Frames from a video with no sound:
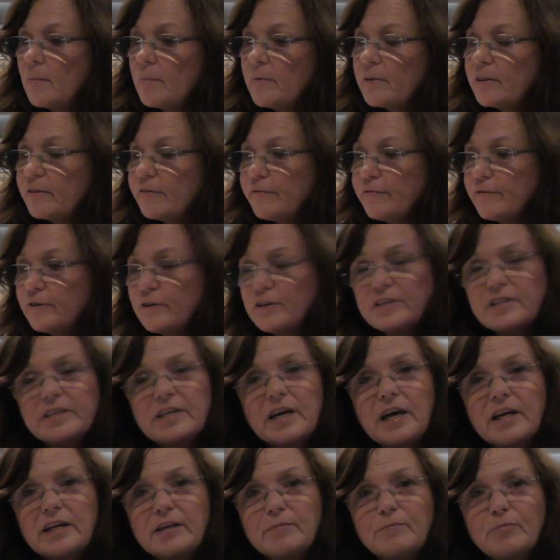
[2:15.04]
But the first
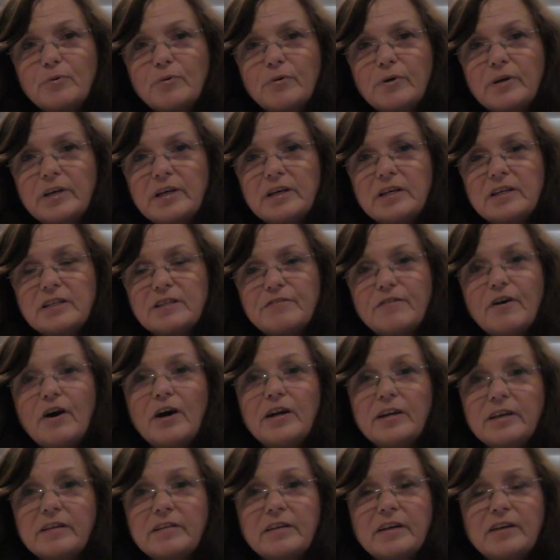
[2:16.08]
starting point is
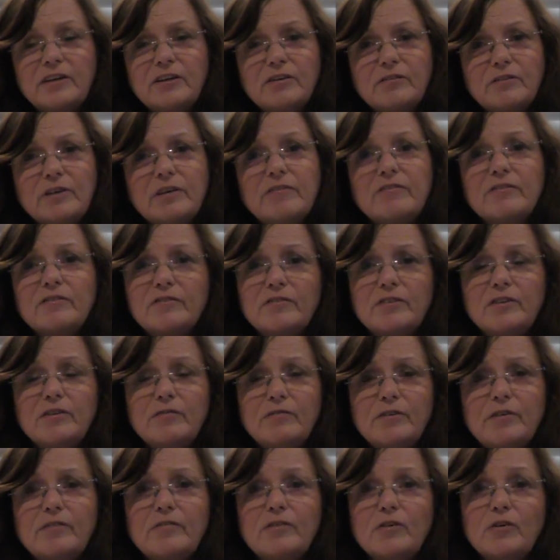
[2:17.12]
finding that you've
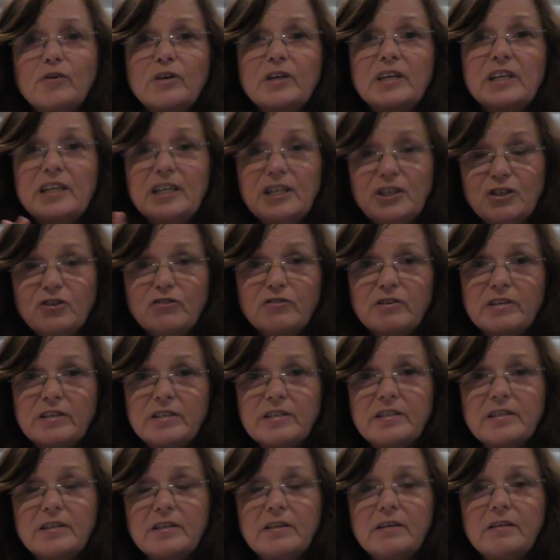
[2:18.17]
even got an
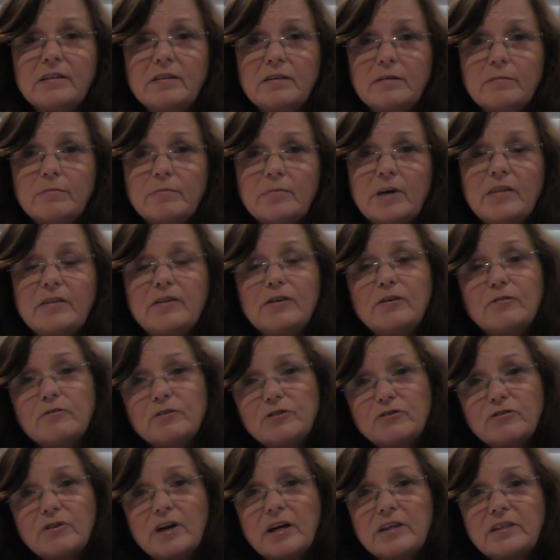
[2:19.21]
interest in them and that you're
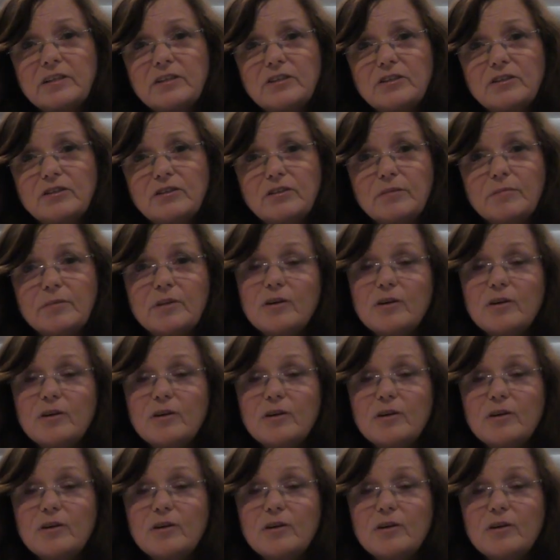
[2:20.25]
attracted to them.